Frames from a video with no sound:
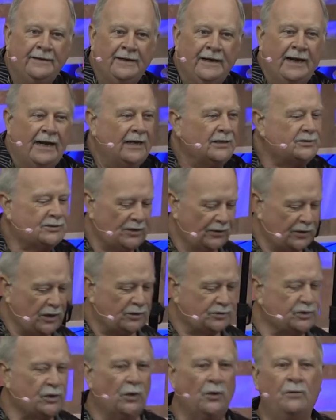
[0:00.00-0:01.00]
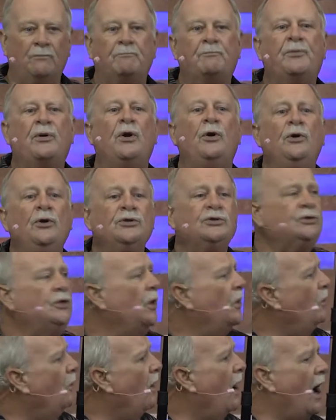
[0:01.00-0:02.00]
And so that your
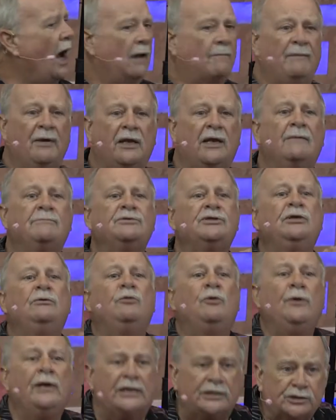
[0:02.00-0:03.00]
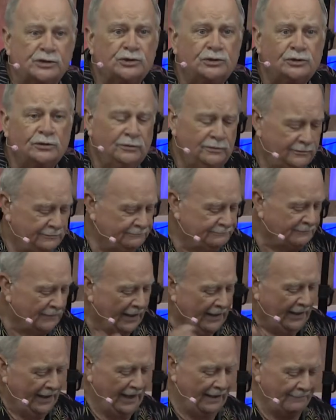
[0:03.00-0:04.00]
personal walk becomes enriched.
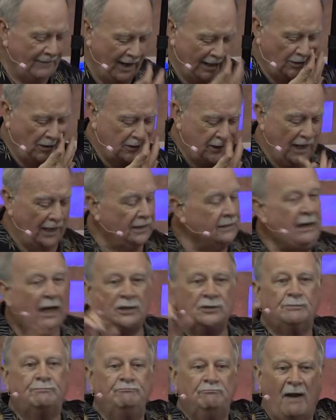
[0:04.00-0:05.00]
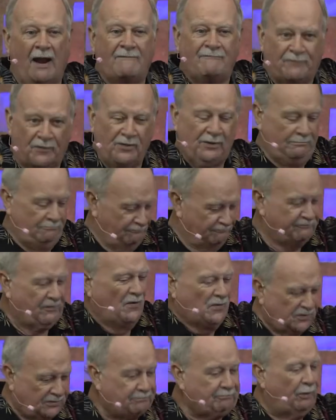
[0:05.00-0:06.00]
Amen. Okay, next, my
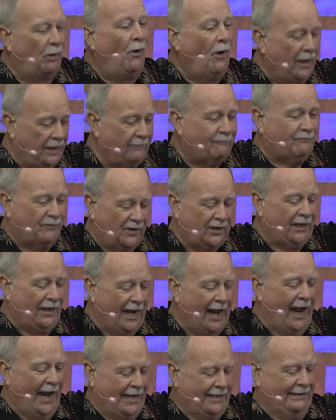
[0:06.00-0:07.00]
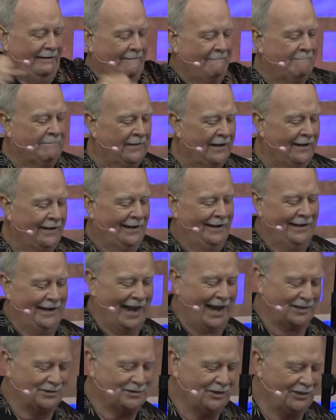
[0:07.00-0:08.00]
first point for tonight.
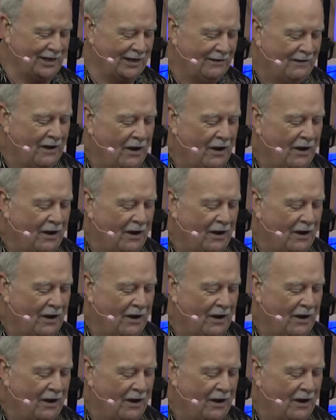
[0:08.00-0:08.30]
Actually,